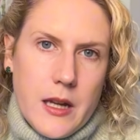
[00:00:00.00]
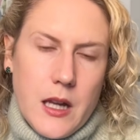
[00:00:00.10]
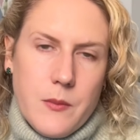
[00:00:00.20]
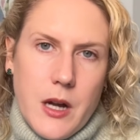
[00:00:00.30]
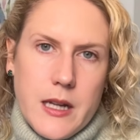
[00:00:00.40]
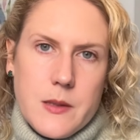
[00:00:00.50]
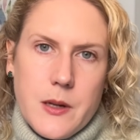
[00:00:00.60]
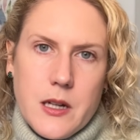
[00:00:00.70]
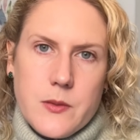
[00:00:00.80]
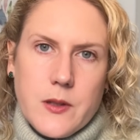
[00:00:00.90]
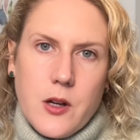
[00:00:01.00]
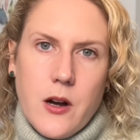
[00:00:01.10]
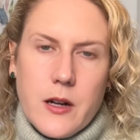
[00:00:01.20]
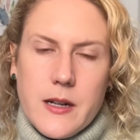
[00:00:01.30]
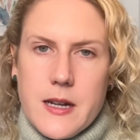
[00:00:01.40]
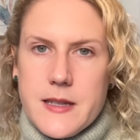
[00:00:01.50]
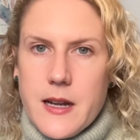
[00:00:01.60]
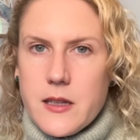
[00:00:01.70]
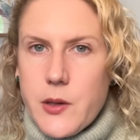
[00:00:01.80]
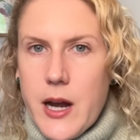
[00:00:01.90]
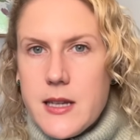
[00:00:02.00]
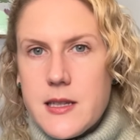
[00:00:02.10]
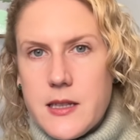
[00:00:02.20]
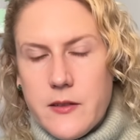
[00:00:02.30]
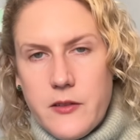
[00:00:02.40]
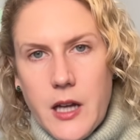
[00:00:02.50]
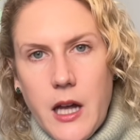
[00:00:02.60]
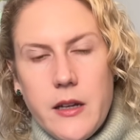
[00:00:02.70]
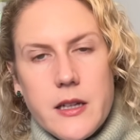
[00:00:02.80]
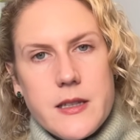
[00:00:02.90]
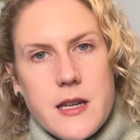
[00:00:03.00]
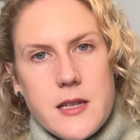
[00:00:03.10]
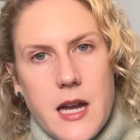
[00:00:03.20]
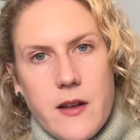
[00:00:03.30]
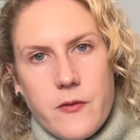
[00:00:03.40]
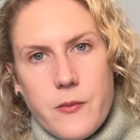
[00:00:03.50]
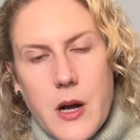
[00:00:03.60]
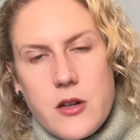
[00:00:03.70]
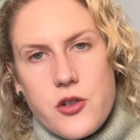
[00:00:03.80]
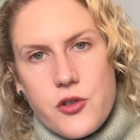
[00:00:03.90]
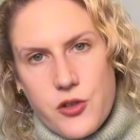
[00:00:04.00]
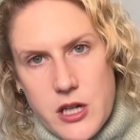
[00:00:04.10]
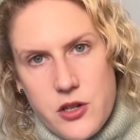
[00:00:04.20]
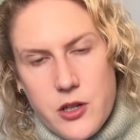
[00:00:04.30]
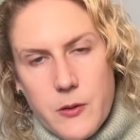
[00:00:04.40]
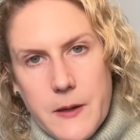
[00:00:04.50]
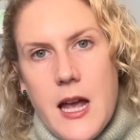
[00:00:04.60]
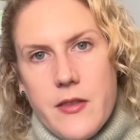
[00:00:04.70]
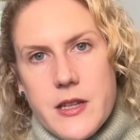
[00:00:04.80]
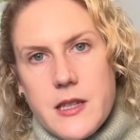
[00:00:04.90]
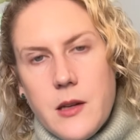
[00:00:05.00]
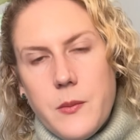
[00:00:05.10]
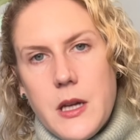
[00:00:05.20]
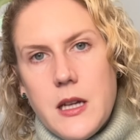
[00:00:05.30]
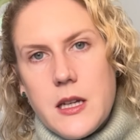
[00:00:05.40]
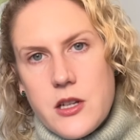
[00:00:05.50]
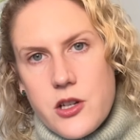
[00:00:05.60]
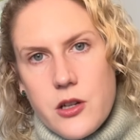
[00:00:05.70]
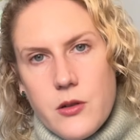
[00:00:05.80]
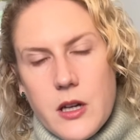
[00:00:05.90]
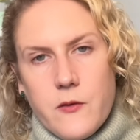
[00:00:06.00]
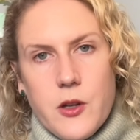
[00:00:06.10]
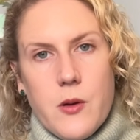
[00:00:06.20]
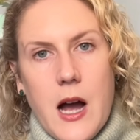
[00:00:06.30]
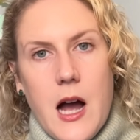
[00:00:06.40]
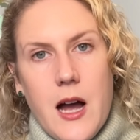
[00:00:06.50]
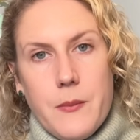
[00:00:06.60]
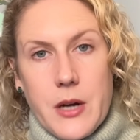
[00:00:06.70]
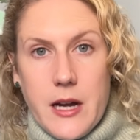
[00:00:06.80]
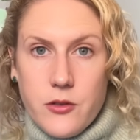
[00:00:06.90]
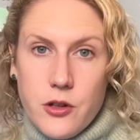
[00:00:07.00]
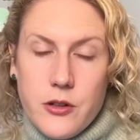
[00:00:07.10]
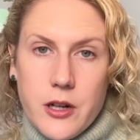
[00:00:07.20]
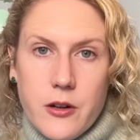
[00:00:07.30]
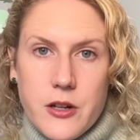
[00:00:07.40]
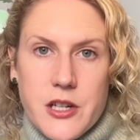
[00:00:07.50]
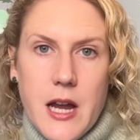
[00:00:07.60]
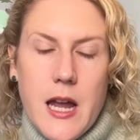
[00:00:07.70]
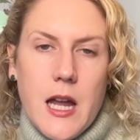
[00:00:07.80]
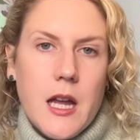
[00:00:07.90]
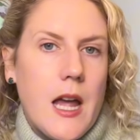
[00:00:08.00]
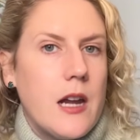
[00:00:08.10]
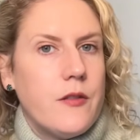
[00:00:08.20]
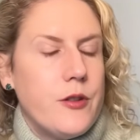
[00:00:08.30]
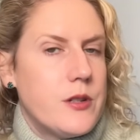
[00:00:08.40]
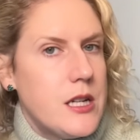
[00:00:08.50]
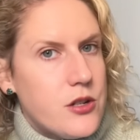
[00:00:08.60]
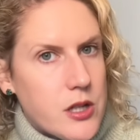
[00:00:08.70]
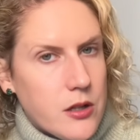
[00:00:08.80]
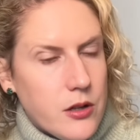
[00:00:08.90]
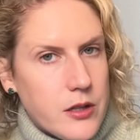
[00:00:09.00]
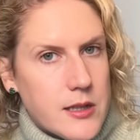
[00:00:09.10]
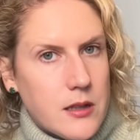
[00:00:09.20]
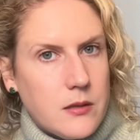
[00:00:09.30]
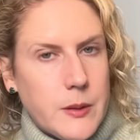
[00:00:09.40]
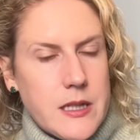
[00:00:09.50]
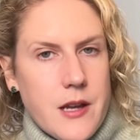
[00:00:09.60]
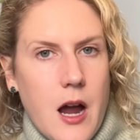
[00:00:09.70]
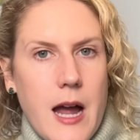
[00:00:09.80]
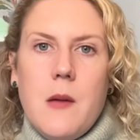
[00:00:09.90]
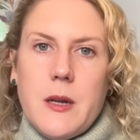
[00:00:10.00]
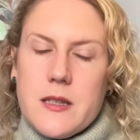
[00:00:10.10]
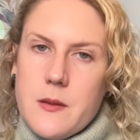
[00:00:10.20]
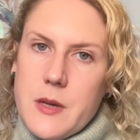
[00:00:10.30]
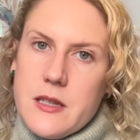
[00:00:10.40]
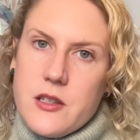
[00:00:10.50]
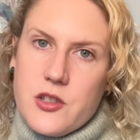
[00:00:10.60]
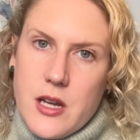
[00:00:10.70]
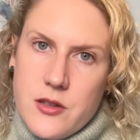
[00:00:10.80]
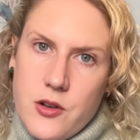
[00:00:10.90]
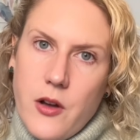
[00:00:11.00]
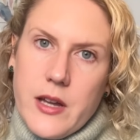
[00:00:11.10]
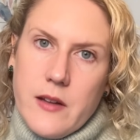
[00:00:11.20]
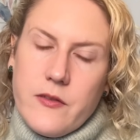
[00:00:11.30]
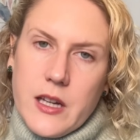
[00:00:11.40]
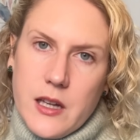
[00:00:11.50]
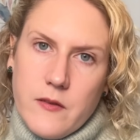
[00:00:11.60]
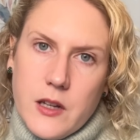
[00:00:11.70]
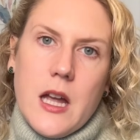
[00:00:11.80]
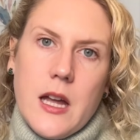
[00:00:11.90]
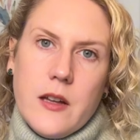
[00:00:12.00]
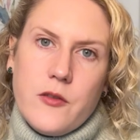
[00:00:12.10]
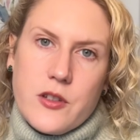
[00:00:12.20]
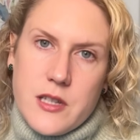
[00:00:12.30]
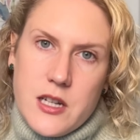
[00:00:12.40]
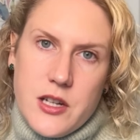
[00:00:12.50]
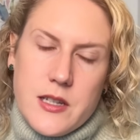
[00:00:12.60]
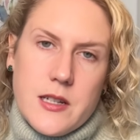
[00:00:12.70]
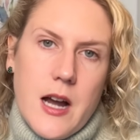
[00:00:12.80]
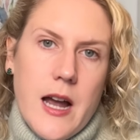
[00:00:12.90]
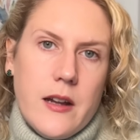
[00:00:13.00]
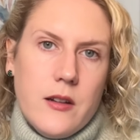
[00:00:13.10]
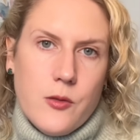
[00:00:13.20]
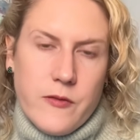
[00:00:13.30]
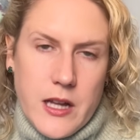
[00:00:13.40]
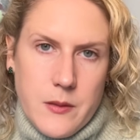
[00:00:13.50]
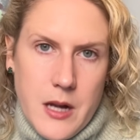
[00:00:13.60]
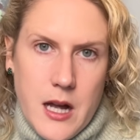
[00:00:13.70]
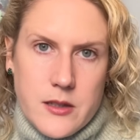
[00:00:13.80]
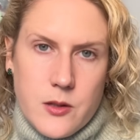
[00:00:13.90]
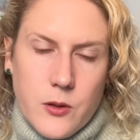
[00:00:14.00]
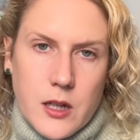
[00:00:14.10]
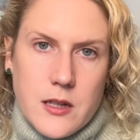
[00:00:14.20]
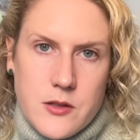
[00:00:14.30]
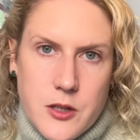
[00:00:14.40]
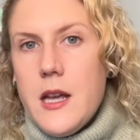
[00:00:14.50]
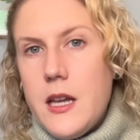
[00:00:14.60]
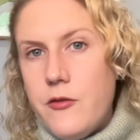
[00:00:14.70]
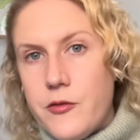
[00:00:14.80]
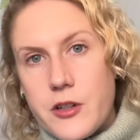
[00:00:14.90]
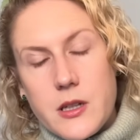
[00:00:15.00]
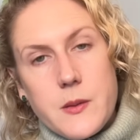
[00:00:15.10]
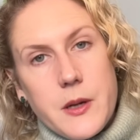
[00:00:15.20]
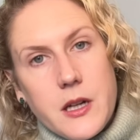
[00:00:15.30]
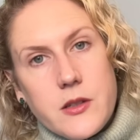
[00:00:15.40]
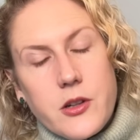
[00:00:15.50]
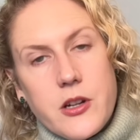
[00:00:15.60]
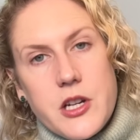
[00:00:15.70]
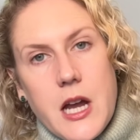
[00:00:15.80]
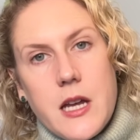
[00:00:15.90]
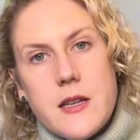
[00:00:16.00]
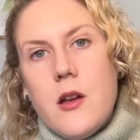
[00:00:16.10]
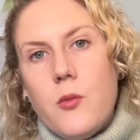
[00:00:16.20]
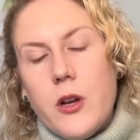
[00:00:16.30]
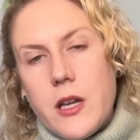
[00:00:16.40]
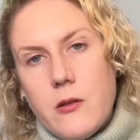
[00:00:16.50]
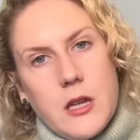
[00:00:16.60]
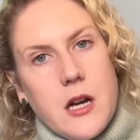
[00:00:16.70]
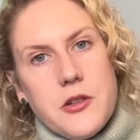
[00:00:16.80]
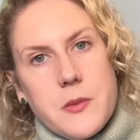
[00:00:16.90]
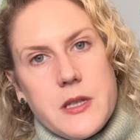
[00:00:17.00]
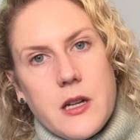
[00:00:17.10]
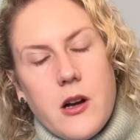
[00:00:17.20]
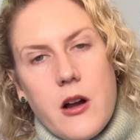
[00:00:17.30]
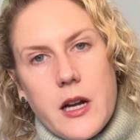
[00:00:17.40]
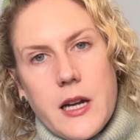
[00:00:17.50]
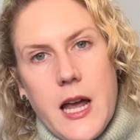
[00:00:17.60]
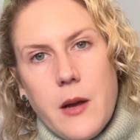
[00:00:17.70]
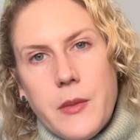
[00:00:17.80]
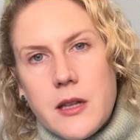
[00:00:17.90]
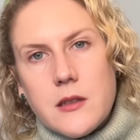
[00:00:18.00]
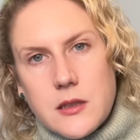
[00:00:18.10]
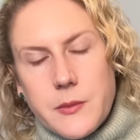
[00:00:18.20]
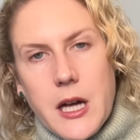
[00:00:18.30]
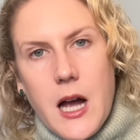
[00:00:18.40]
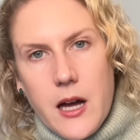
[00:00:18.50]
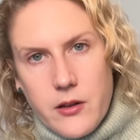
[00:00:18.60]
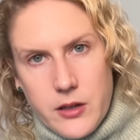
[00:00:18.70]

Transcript: in my experience with cotton is that it's quite a stiff yarn. It doesn't have much stretch to it, and this can be an issue if you are brand new to crocheting and if your tension is a little bit tight, because it means it's just not that forgiving. If your stitches are tight, you'll find them hard to work into. Even for experienced crocheters, working with 100% cotton can be a little bit hard on the